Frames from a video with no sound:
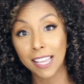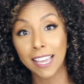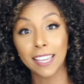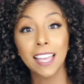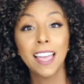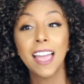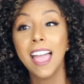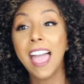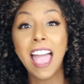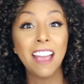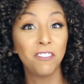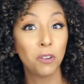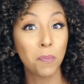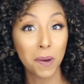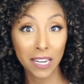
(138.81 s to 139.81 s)
Like,
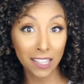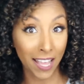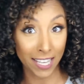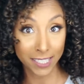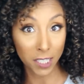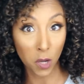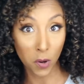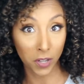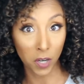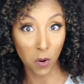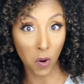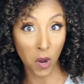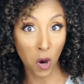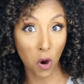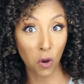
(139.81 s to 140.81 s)
everybody likes
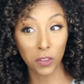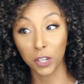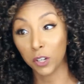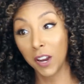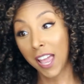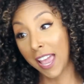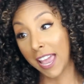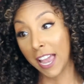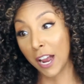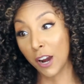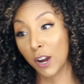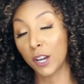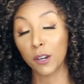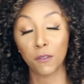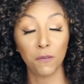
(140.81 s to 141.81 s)
coconut oil. Your
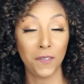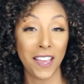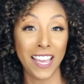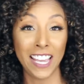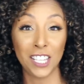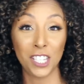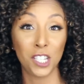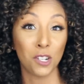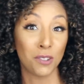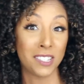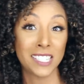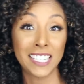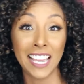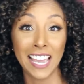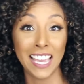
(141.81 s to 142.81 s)
hair, your face, your
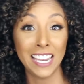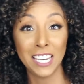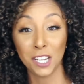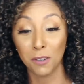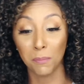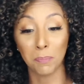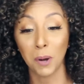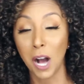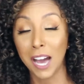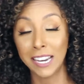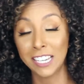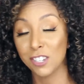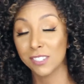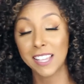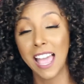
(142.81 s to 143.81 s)
skin, your
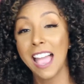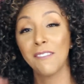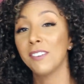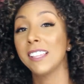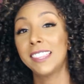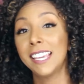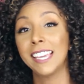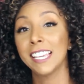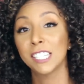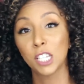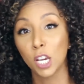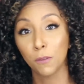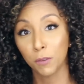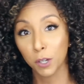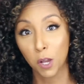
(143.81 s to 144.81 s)
body, just everything is
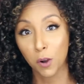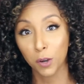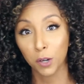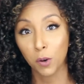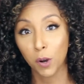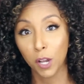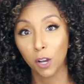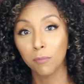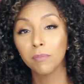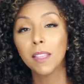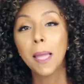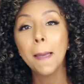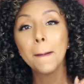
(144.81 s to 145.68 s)
good for coconut oil.